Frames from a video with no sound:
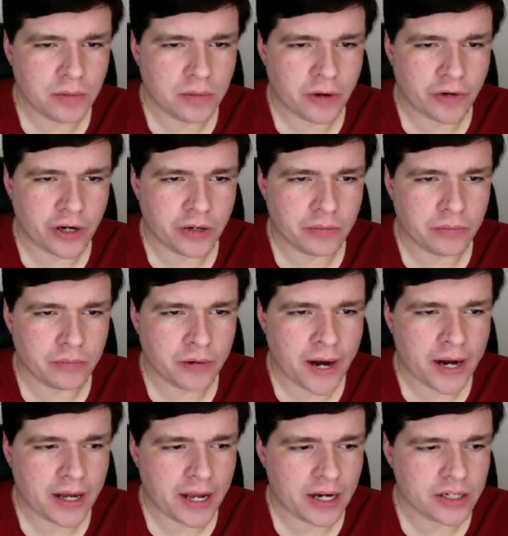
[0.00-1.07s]
my friend Brad
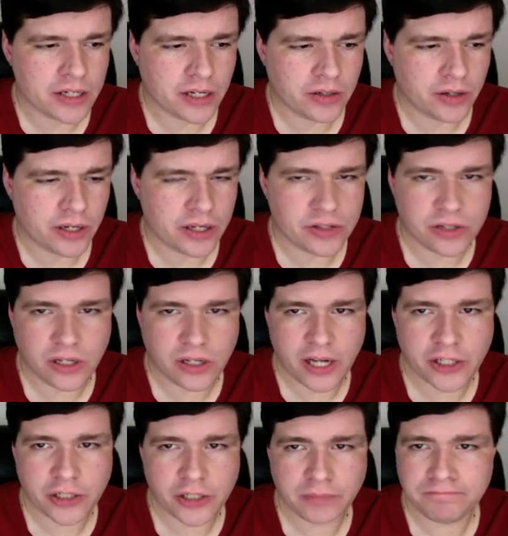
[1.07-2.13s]
again and take a look at his
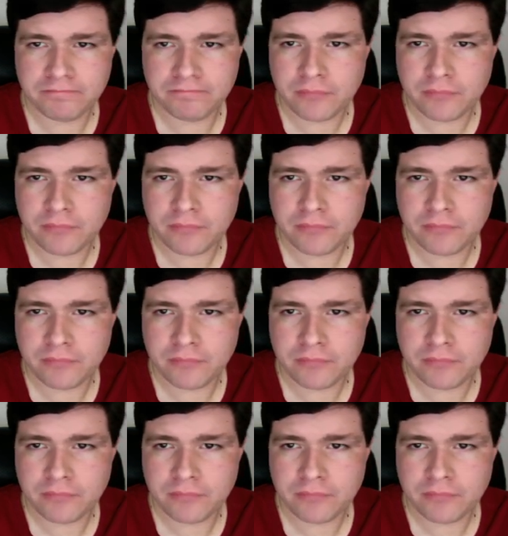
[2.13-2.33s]
collection.